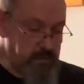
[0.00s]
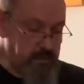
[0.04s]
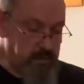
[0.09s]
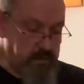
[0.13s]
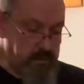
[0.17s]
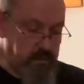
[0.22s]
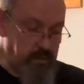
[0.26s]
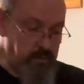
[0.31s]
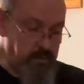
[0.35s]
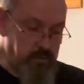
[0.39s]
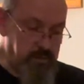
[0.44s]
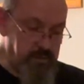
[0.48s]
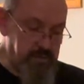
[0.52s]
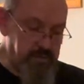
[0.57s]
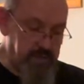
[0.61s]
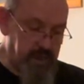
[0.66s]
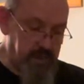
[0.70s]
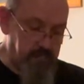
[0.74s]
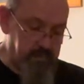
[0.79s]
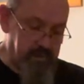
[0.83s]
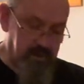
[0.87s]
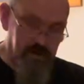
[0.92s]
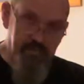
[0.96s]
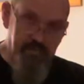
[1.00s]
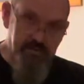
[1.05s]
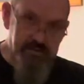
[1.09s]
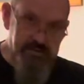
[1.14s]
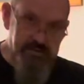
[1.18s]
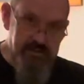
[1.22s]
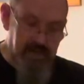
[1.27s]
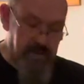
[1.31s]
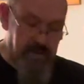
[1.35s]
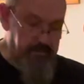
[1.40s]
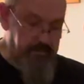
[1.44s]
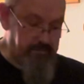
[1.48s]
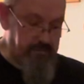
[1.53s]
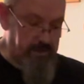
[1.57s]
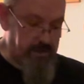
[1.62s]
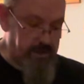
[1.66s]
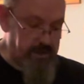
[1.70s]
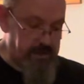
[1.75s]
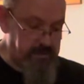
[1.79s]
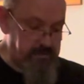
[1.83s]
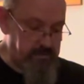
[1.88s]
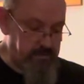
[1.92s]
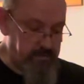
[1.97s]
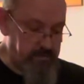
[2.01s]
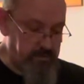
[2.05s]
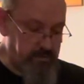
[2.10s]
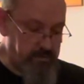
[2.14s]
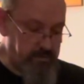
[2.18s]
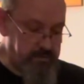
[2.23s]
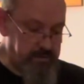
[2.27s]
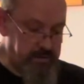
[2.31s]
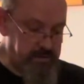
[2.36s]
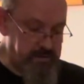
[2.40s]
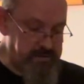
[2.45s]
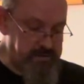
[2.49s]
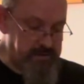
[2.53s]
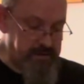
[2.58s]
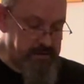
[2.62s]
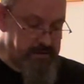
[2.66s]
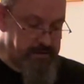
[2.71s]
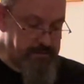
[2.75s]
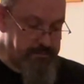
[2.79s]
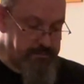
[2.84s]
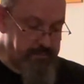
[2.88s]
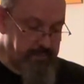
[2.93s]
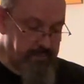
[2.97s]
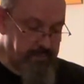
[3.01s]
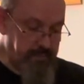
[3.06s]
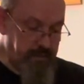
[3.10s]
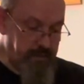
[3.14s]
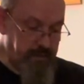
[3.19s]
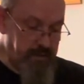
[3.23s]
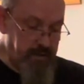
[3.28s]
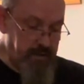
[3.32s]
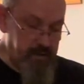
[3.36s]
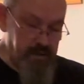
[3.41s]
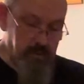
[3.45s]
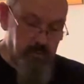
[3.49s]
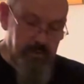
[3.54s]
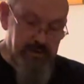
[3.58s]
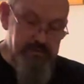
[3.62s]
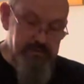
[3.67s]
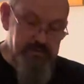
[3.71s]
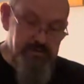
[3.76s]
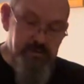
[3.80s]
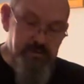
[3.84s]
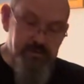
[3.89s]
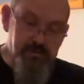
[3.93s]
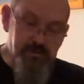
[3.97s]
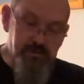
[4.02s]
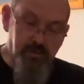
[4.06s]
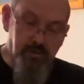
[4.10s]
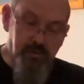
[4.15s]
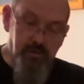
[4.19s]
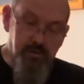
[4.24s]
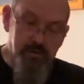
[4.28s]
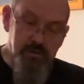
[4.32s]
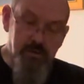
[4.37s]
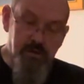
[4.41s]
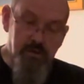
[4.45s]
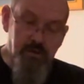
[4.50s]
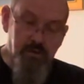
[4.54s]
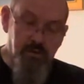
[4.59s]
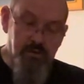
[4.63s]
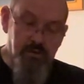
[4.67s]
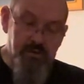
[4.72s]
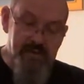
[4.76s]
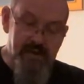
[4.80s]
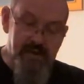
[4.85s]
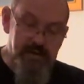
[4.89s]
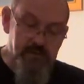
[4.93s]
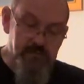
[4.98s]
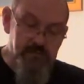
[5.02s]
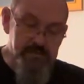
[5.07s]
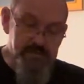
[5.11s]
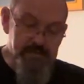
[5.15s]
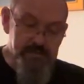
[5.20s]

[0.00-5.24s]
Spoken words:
"Now who can that be at this time of night?" thought Percy, and he went to the door and looked out.